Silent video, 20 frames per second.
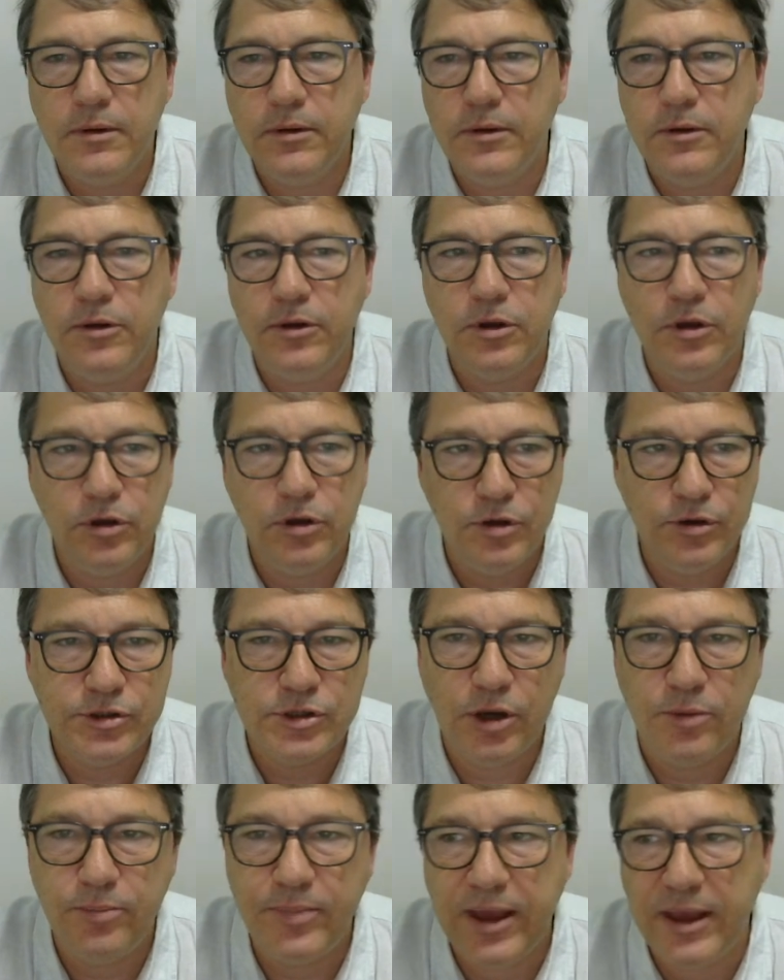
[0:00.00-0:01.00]
you can use
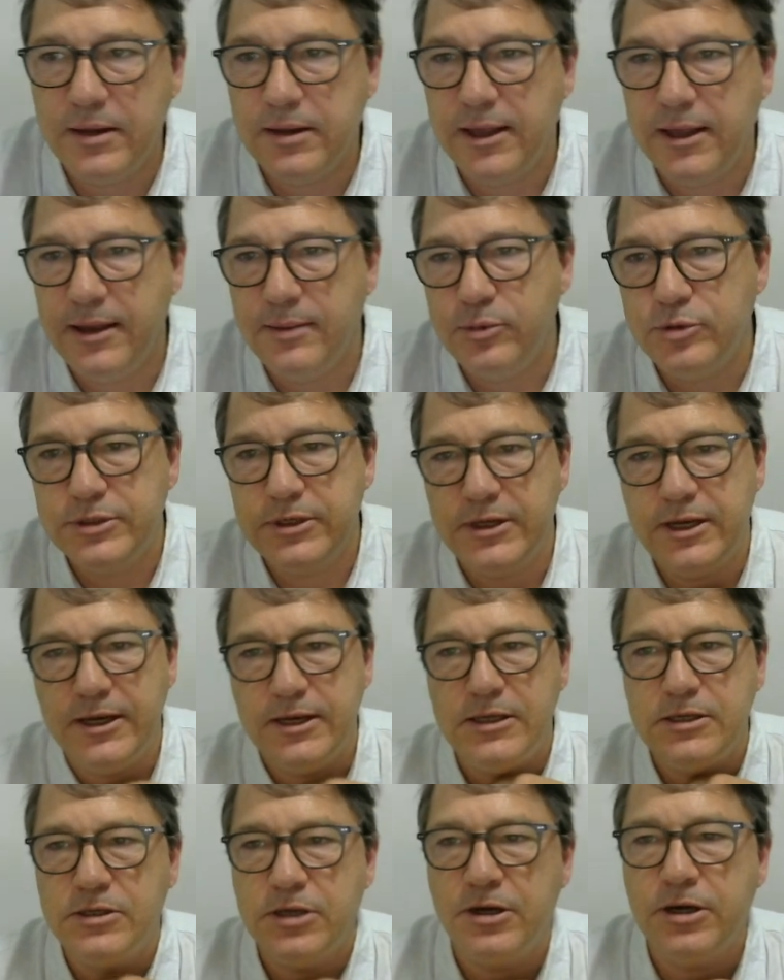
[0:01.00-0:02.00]
opaque labels at
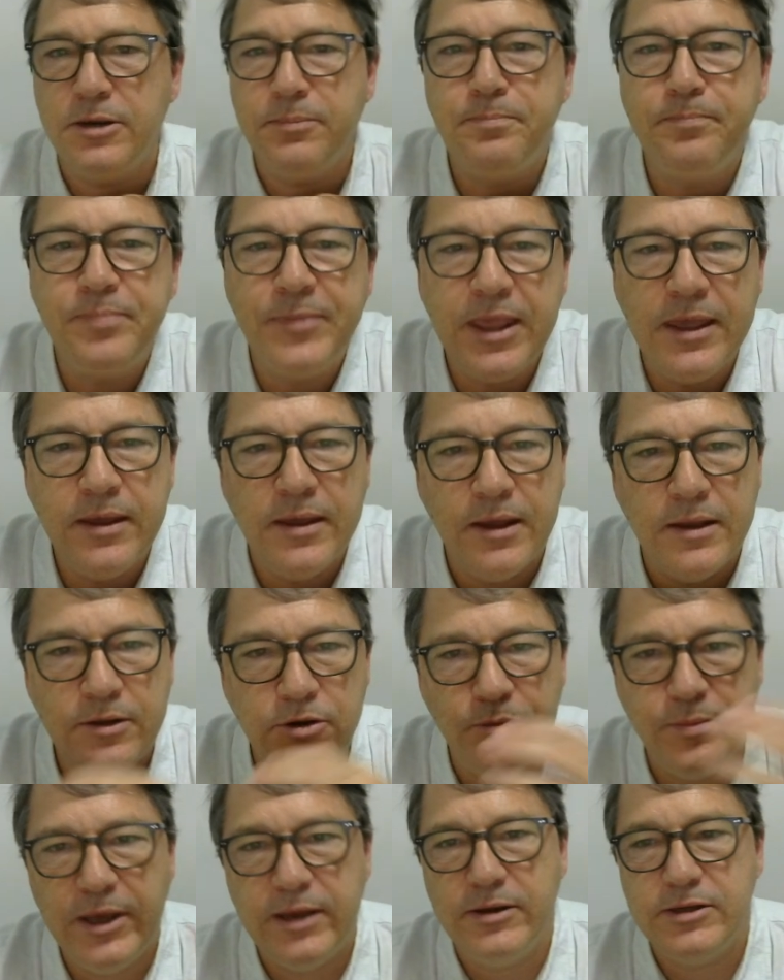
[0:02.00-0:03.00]
any time, and
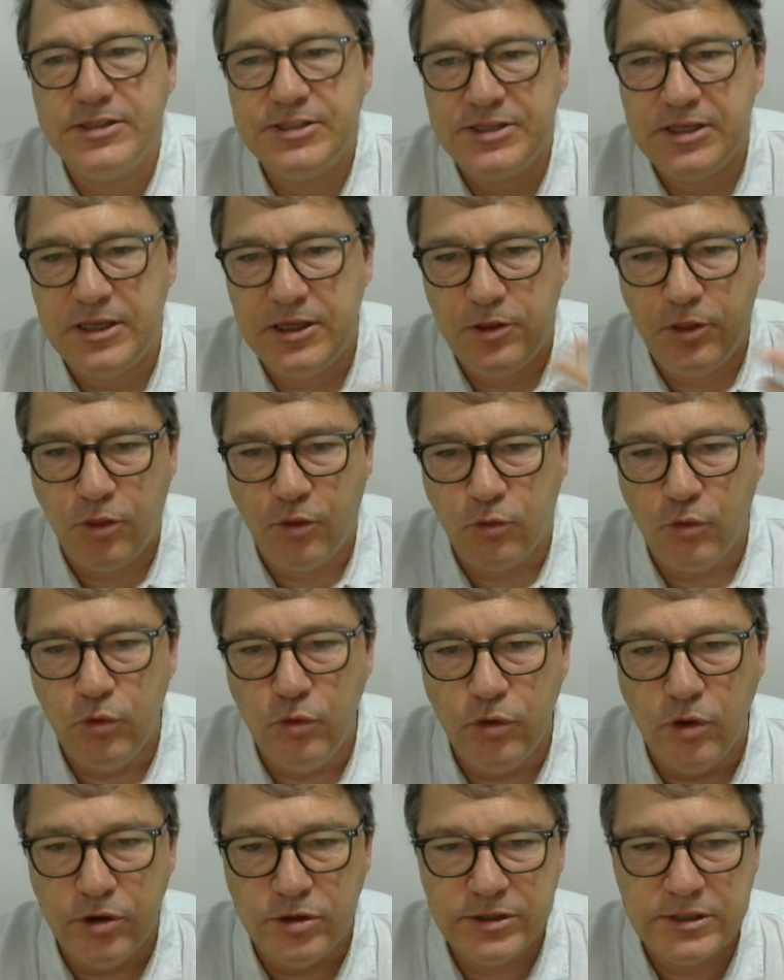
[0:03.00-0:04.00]
you'll be able to see through
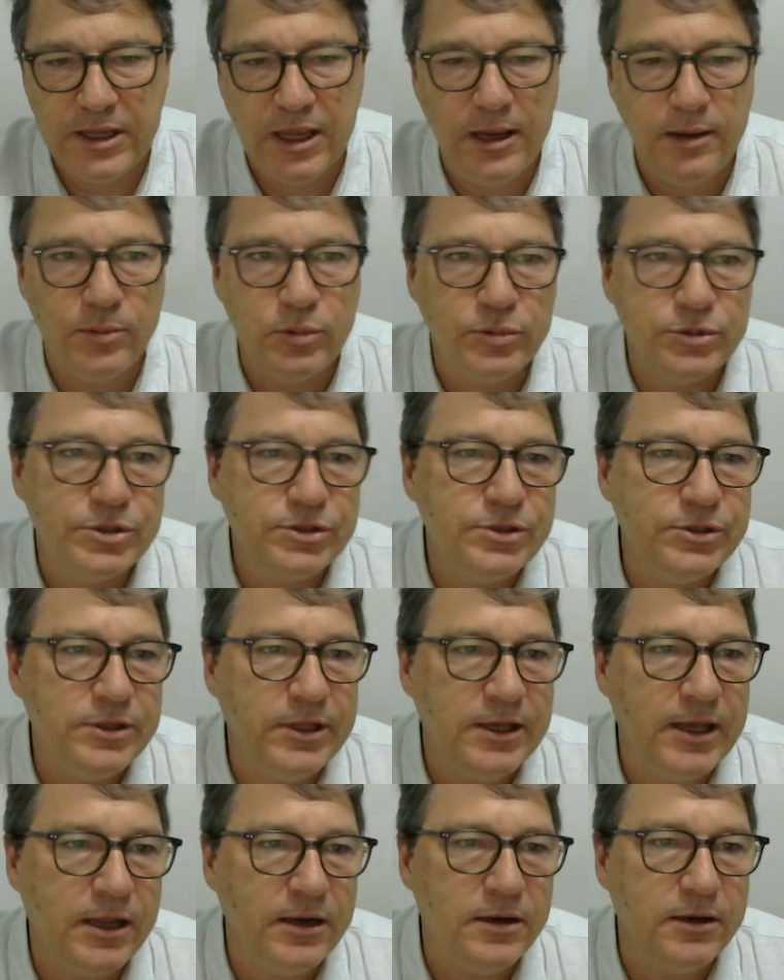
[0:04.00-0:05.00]
those labels to
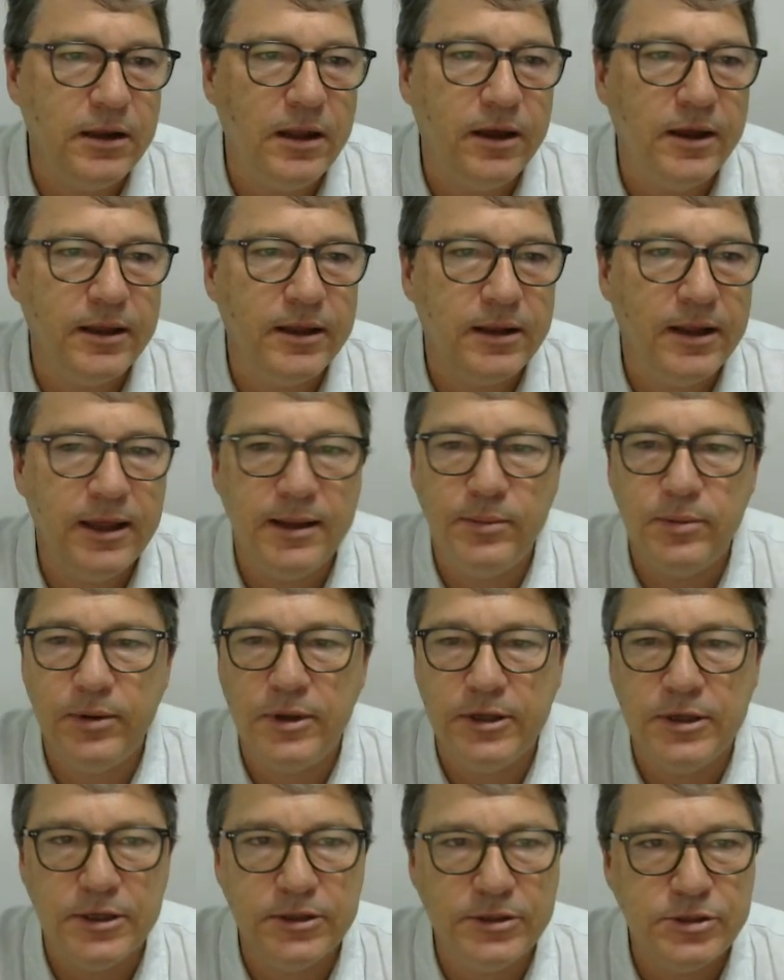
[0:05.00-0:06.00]
the underlying
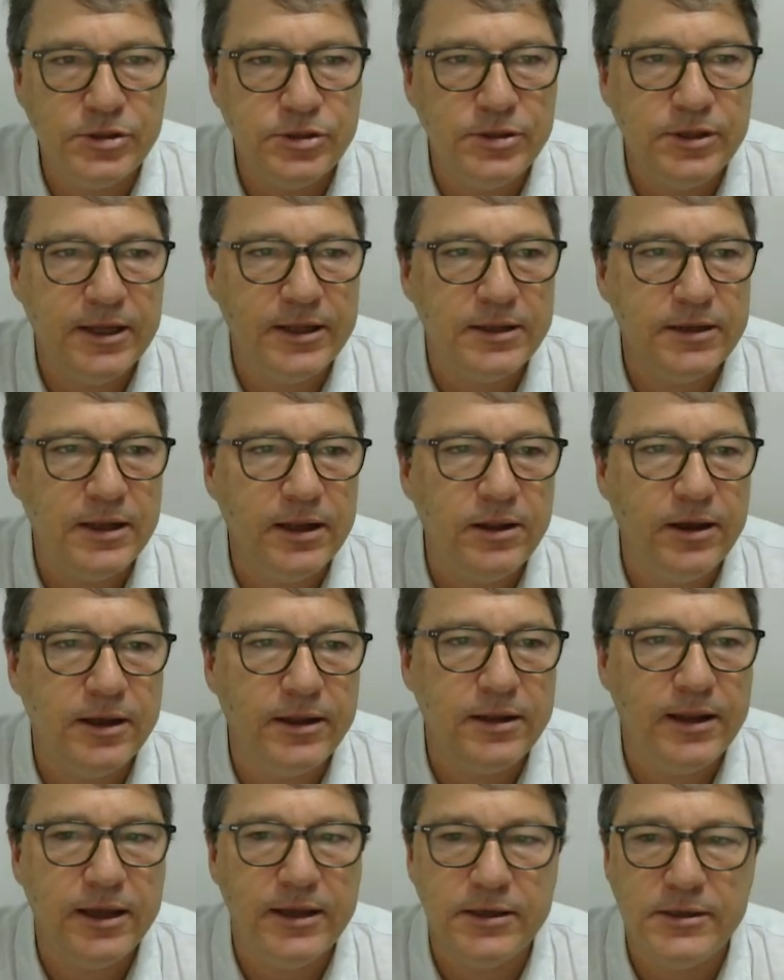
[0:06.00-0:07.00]

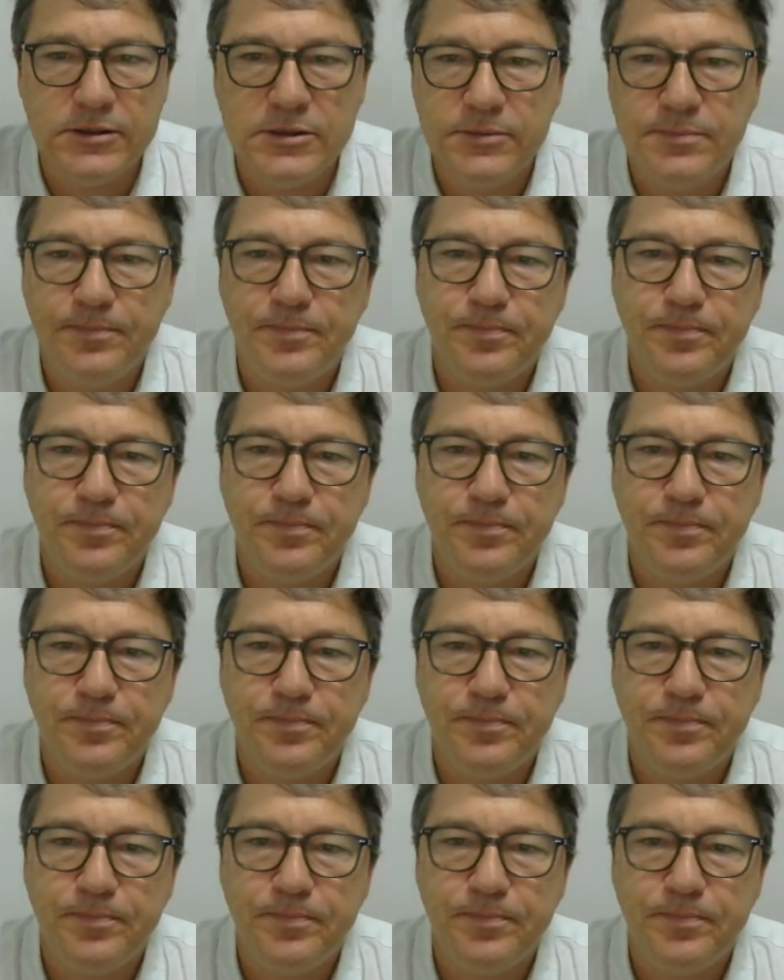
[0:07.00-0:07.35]
layers.